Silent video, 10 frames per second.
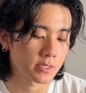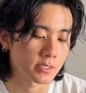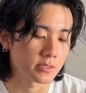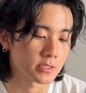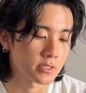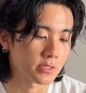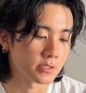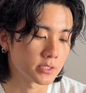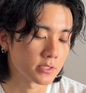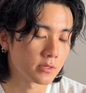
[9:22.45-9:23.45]
is
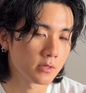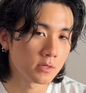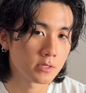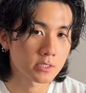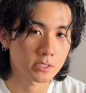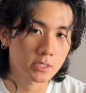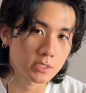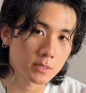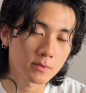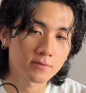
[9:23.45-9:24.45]
this
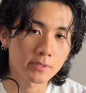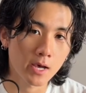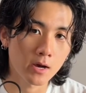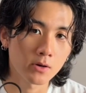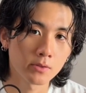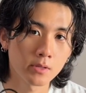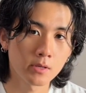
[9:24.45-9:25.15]
System of a Down